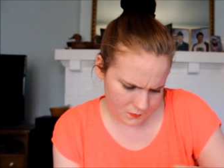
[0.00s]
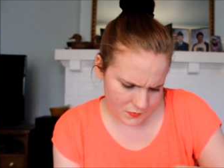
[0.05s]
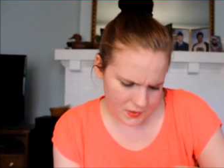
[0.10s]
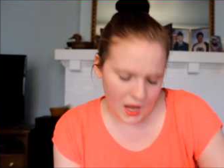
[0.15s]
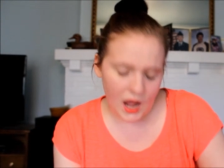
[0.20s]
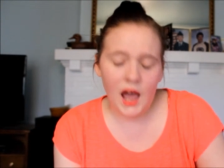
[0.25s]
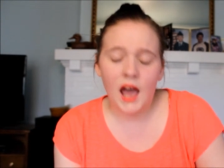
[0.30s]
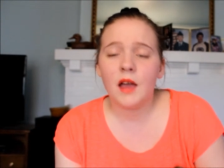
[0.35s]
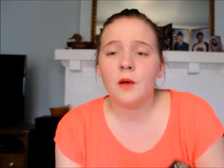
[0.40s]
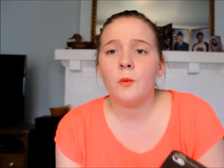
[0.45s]

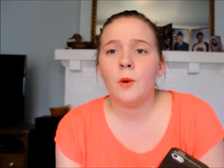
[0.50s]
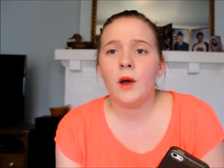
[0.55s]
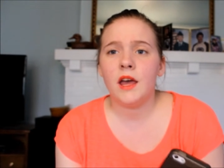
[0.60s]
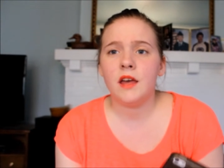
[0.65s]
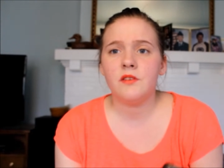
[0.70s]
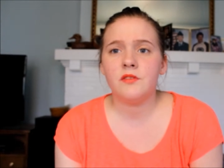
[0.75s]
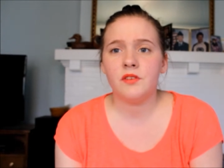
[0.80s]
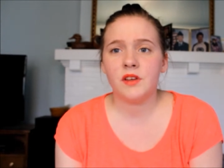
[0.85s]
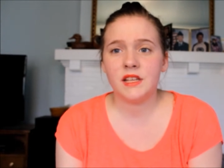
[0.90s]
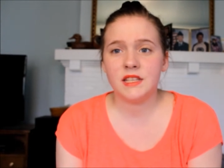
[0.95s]

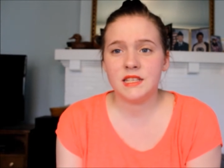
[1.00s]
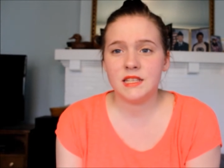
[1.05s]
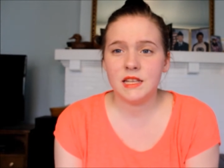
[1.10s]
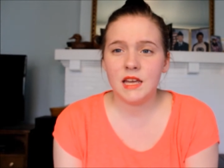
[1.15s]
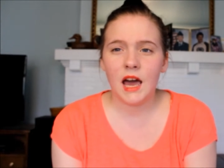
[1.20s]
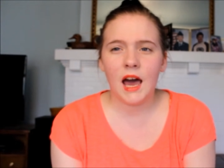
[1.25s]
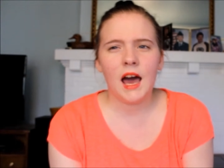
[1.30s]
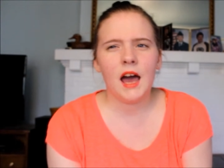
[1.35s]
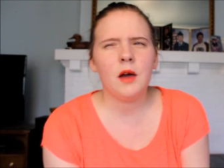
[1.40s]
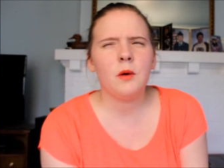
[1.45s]
iWave. It's the
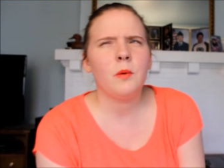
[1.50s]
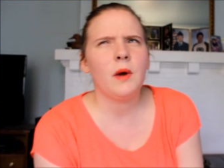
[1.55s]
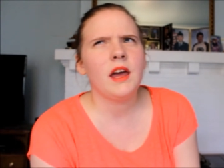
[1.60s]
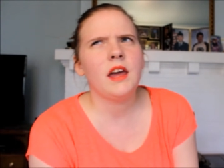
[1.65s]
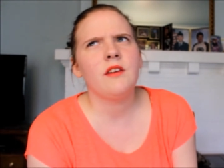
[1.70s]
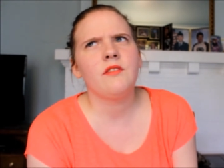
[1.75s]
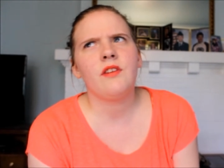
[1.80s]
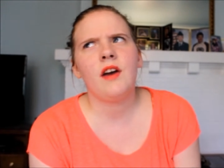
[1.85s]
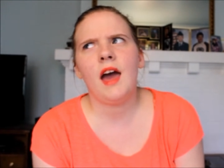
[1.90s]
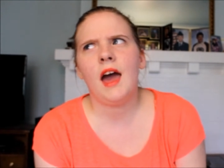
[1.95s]

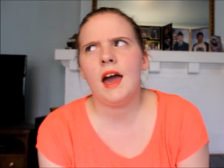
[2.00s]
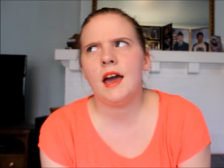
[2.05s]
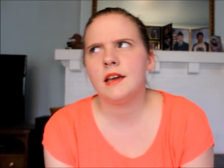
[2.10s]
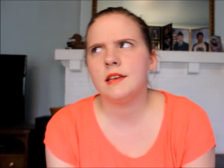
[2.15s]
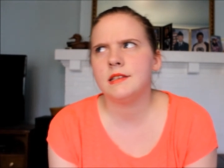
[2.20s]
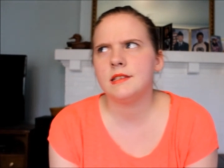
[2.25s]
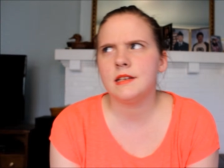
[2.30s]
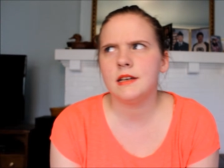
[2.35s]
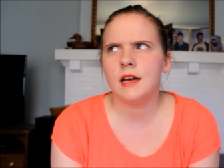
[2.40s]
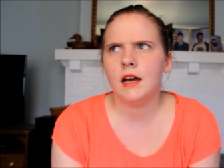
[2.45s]
iWave
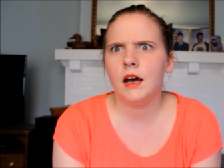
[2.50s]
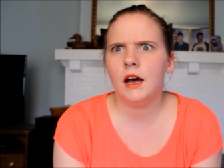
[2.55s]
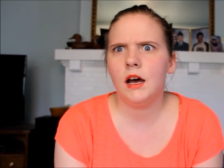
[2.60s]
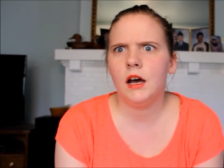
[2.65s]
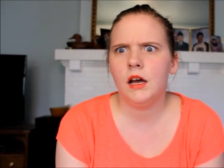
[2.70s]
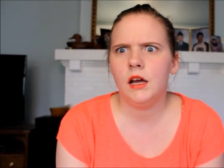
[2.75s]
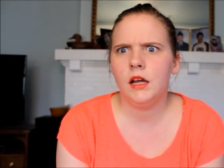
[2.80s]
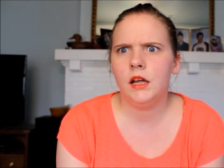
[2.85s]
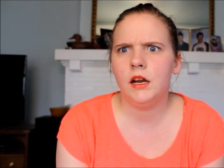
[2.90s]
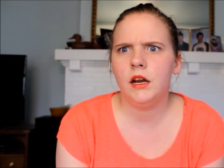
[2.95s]

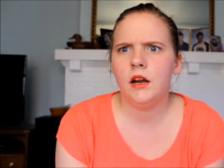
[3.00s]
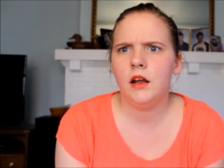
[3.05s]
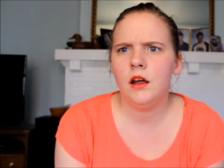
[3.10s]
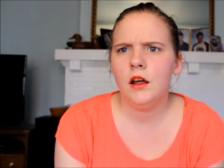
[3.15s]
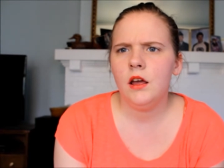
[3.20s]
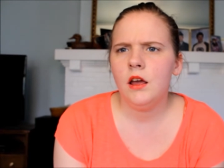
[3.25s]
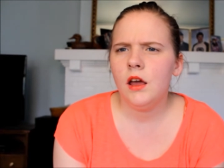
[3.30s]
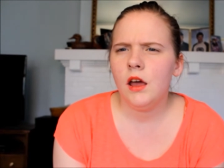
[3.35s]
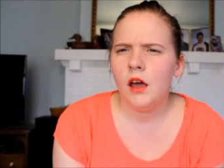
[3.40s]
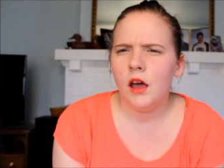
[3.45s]
Hexagon
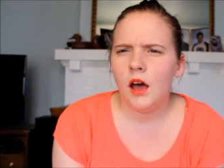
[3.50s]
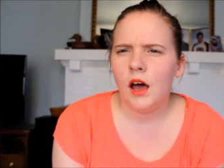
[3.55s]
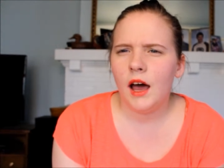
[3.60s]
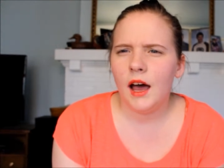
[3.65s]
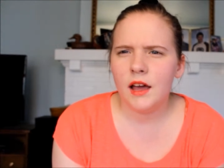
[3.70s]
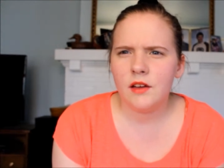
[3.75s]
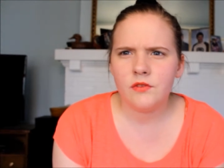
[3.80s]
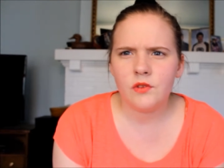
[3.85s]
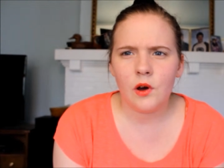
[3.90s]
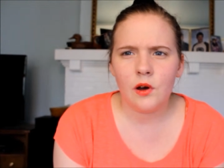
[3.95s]

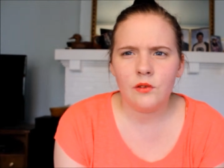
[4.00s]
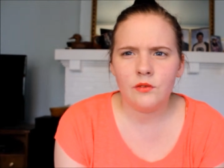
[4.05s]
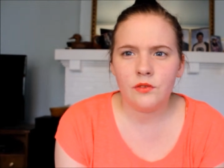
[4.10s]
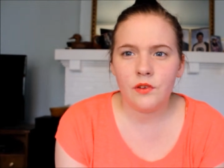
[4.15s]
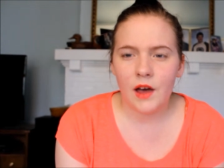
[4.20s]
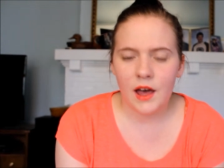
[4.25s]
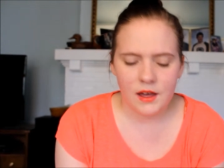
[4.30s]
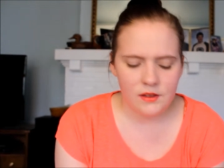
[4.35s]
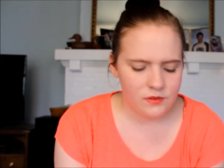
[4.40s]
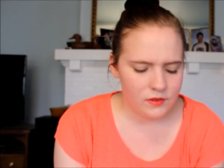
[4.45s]
iPhone
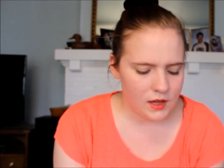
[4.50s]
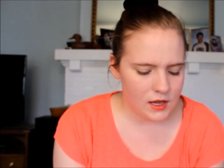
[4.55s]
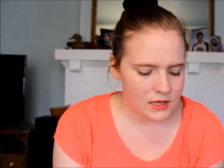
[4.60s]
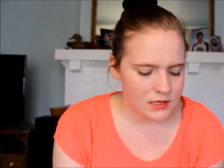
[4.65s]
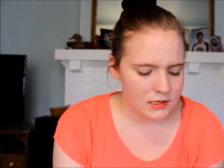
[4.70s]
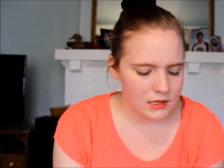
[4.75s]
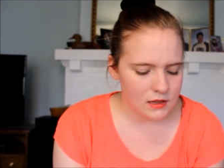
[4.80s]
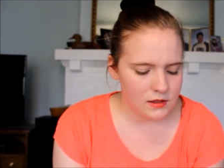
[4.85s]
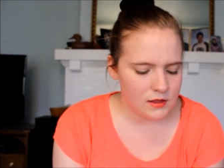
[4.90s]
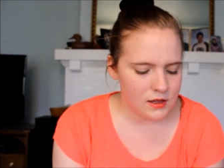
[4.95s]
5
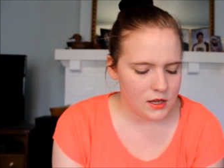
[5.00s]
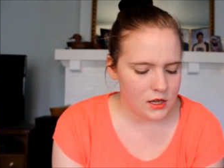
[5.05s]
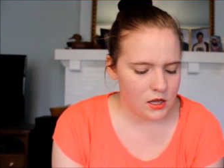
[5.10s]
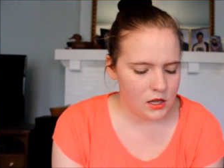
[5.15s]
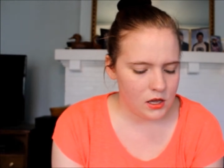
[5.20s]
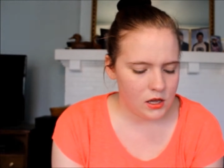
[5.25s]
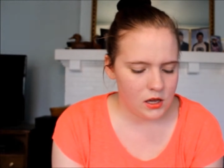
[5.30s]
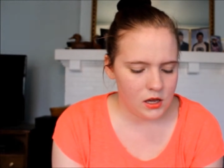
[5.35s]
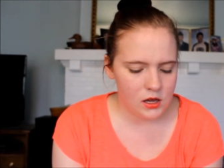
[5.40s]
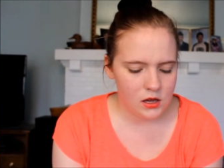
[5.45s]
case, I
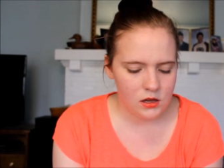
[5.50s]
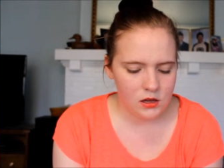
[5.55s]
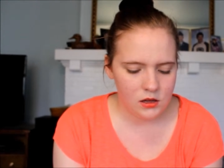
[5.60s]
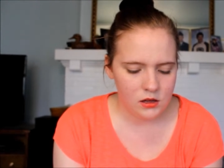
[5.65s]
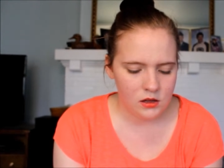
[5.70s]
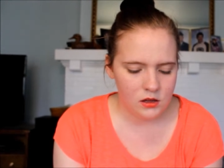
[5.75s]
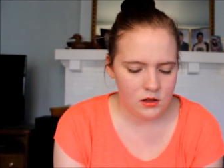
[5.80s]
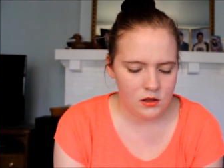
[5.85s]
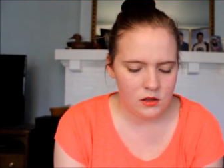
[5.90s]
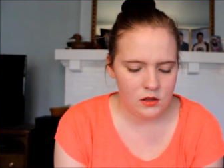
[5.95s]
think.
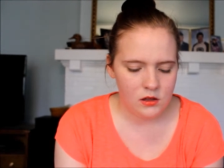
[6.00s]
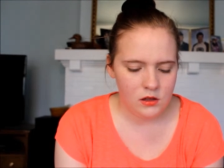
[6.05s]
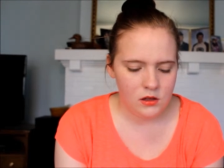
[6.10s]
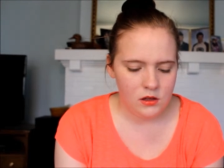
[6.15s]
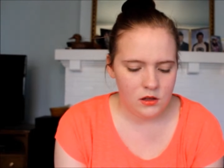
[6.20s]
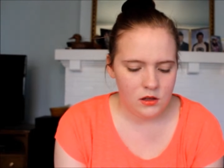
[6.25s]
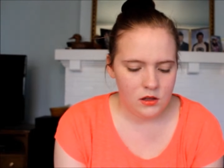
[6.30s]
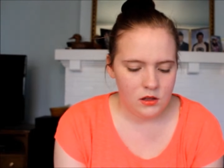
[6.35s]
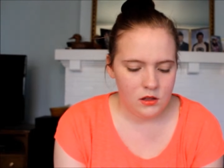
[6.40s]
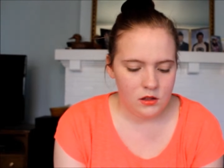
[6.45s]

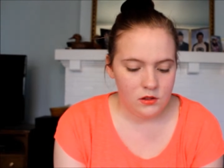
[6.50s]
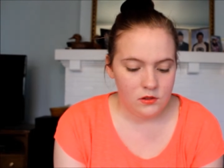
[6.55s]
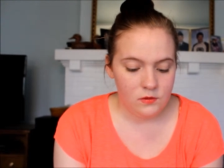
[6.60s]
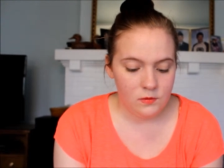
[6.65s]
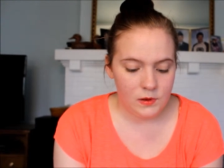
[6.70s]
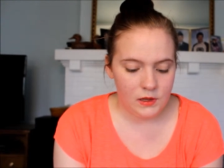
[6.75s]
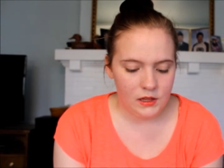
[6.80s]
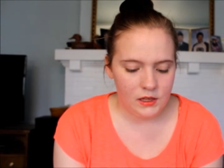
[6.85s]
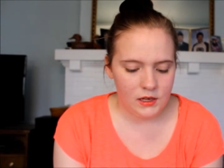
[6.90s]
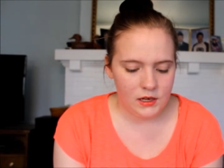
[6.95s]
It's
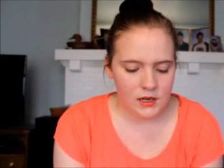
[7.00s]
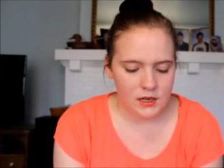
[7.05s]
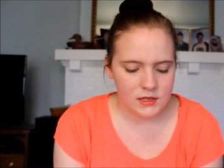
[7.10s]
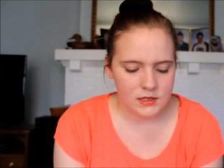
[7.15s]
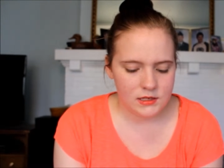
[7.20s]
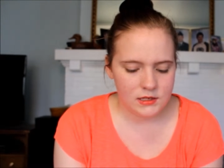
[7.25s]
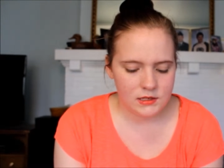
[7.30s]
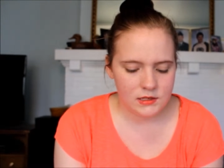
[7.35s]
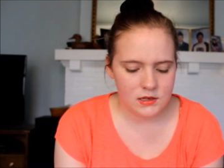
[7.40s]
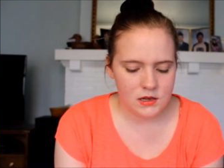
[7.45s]
really
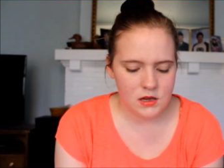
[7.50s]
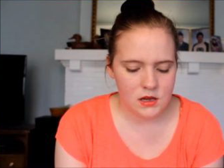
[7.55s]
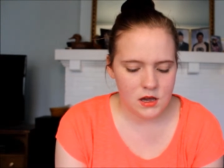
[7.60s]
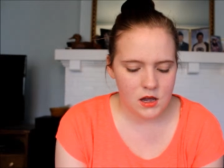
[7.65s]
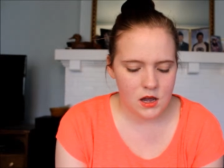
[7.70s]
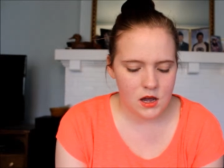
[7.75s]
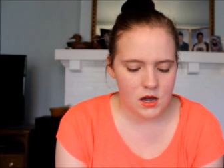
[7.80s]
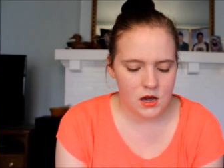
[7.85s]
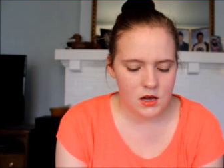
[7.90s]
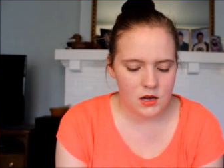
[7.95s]
nice.
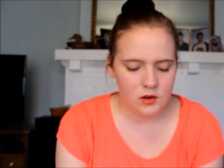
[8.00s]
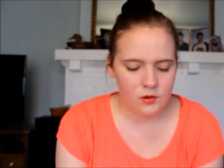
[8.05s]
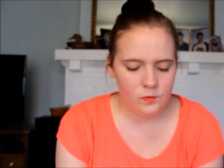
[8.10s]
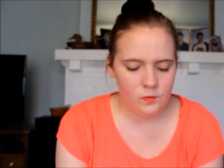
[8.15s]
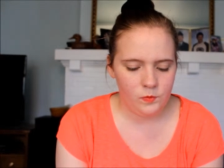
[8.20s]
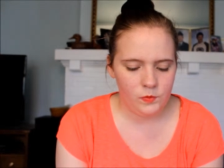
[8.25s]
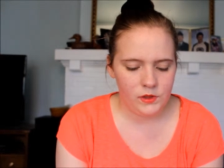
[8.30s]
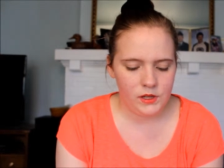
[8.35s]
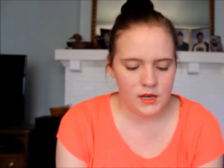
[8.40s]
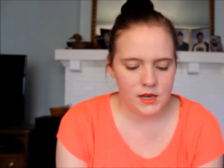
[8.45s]
Um,
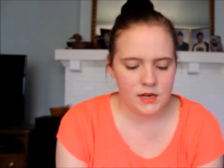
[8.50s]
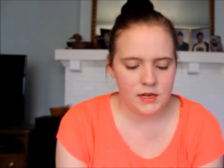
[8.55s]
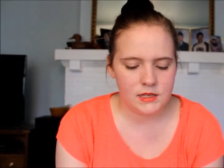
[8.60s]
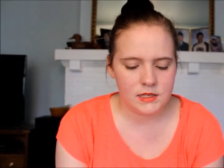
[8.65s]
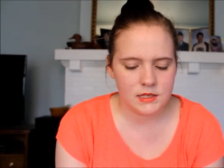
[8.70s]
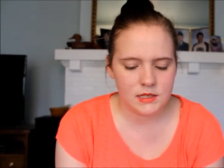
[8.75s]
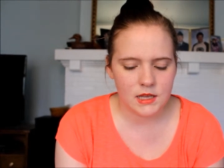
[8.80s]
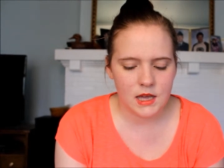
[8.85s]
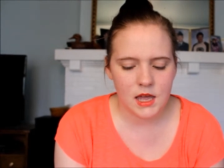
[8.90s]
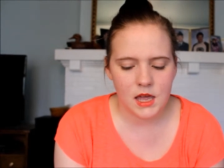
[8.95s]
and
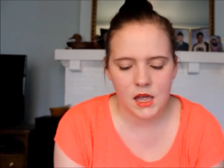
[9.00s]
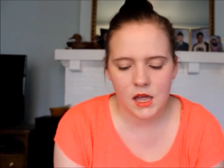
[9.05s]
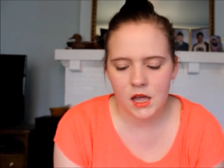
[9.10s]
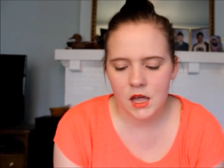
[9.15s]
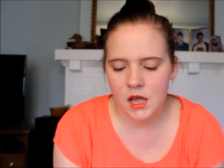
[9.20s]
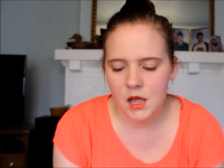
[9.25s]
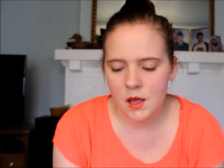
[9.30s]
it's like